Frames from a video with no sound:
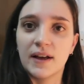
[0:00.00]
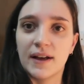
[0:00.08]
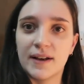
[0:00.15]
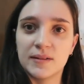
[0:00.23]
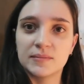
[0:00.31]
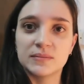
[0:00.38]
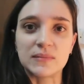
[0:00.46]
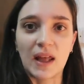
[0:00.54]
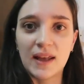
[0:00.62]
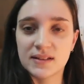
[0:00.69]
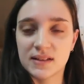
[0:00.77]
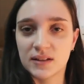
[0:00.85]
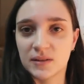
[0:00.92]

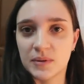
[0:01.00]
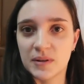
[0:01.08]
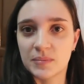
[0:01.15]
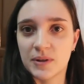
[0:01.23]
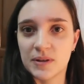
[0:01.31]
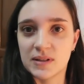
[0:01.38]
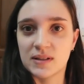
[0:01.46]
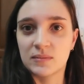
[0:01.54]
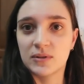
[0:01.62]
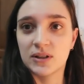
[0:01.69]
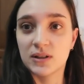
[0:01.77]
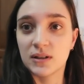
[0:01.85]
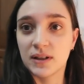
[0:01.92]
it's going to be a pretty
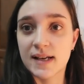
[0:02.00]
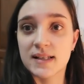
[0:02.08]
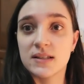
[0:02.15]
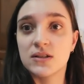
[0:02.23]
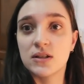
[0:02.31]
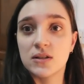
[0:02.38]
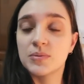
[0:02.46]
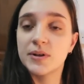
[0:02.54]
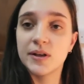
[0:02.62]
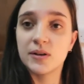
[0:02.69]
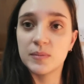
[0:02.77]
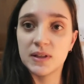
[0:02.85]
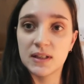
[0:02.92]
similar lesson to the
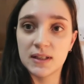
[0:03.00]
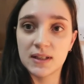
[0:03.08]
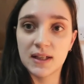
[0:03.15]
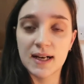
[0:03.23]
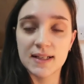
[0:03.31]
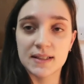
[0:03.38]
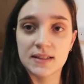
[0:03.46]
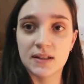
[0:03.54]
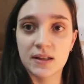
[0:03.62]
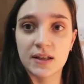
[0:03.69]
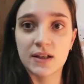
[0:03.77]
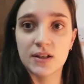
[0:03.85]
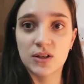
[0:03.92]
pre-intermediate class.
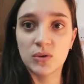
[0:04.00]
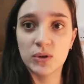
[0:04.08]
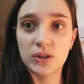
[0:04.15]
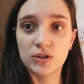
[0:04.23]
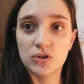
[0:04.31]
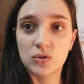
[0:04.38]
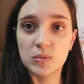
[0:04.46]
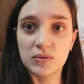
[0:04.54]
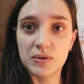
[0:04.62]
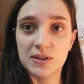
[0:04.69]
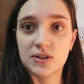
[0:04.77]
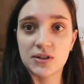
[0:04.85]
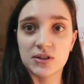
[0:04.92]
They are going to be
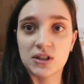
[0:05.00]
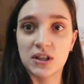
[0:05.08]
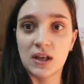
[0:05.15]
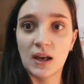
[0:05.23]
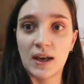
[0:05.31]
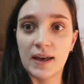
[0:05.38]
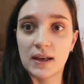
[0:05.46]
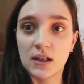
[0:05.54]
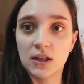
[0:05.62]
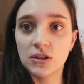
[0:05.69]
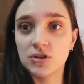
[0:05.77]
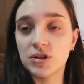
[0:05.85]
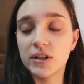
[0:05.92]
researching a
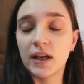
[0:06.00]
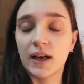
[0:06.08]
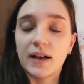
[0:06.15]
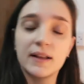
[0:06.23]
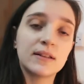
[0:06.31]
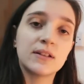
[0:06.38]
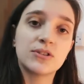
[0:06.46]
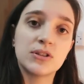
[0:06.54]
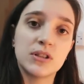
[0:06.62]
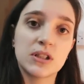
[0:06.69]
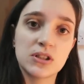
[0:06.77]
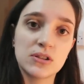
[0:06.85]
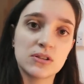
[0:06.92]
country and the
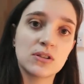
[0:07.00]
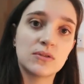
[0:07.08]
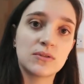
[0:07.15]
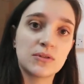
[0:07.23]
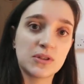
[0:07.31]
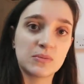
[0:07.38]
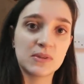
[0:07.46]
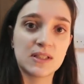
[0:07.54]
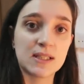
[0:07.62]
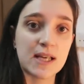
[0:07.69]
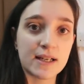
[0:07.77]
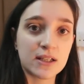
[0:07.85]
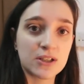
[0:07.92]
traditions of Christmas
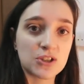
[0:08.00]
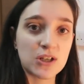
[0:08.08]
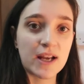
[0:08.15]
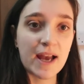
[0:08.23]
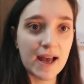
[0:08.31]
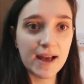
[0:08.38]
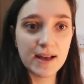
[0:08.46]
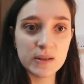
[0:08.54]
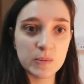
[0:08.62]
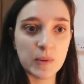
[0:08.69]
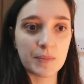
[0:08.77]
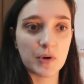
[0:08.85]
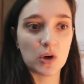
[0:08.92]
that country
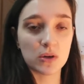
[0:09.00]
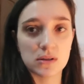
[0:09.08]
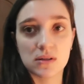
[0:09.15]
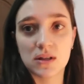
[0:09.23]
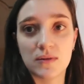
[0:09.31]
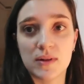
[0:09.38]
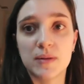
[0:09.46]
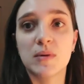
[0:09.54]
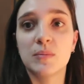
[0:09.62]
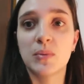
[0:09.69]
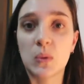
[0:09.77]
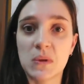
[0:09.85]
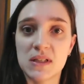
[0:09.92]
has. I'm also giving them a
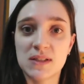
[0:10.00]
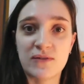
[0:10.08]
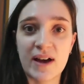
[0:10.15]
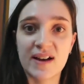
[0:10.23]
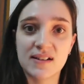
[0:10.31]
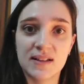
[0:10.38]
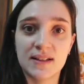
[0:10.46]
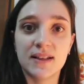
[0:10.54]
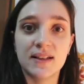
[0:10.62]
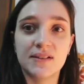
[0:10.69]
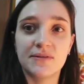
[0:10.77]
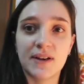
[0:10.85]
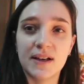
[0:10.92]
bonus fact that they
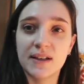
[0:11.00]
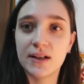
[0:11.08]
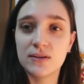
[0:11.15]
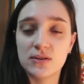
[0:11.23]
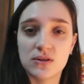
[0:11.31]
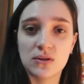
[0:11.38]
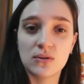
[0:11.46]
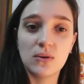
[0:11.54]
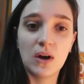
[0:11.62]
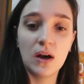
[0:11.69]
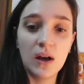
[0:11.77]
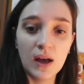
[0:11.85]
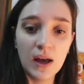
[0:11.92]
need to find out.
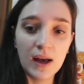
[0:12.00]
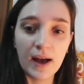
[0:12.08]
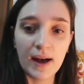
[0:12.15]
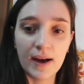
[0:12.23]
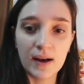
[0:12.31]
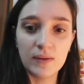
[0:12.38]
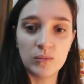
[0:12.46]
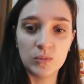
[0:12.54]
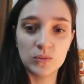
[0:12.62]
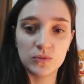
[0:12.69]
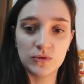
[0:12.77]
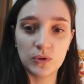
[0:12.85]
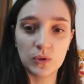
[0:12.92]
So
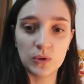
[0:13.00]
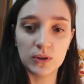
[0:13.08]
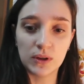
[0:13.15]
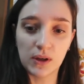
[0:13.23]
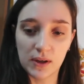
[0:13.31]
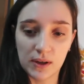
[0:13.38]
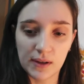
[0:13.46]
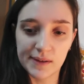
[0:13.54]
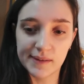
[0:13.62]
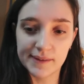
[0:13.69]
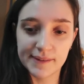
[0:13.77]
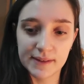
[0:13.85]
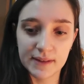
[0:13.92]
for
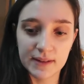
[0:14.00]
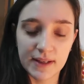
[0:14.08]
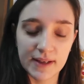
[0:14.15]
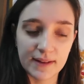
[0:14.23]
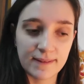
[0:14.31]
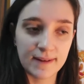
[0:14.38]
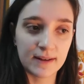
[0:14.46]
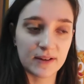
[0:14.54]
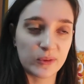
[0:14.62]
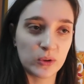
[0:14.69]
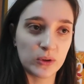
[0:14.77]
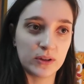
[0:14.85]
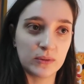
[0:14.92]
today, I think I'm
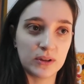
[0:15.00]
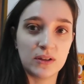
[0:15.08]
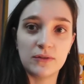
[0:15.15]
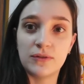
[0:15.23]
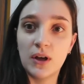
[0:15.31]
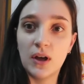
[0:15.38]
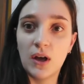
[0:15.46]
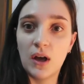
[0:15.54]
going with